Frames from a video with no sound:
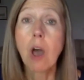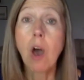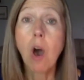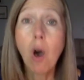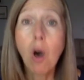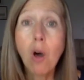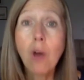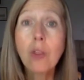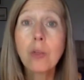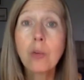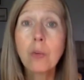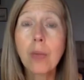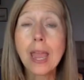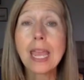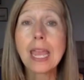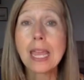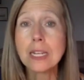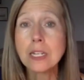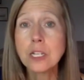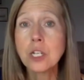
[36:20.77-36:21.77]
all the way
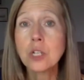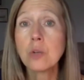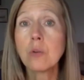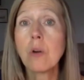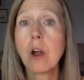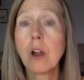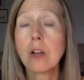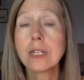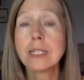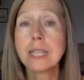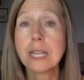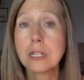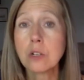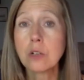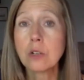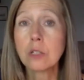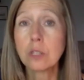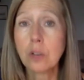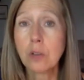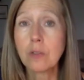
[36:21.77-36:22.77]
into our
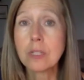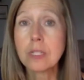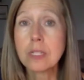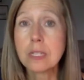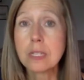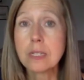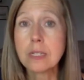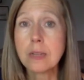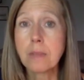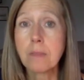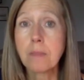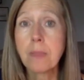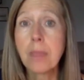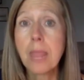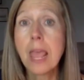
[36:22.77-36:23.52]
central nervous system.